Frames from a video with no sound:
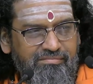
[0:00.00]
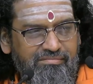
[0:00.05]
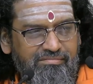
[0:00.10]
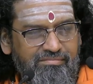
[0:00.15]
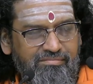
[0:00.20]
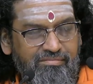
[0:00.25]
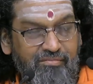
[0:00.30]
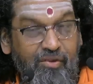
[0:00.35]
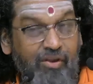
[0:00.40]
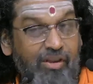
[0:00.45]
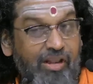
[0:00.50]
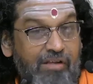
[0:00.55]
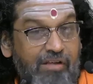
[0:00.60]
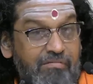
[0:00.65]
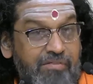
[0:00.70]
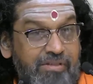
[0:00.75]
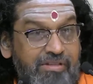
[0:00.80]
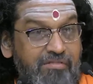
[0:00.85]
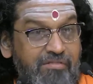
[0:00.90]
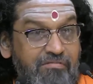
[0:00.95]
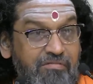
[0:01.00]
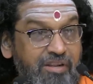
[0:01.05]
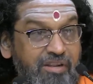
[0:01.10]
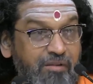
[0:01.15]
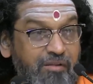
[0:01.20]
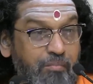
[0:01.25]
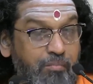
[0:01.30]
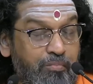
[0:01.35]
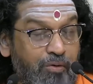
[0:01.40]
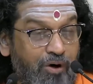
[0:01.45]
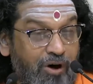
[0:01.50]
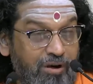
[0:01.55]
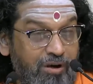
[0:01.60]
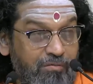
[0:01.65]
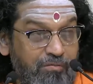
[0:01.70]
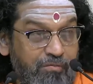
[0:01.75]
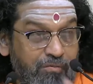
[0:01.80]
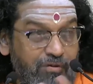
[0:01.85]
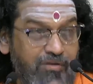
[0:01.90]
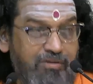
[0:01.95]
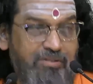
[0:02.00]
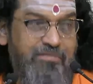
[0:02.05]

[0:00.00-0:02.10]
Love is a very powerful factor.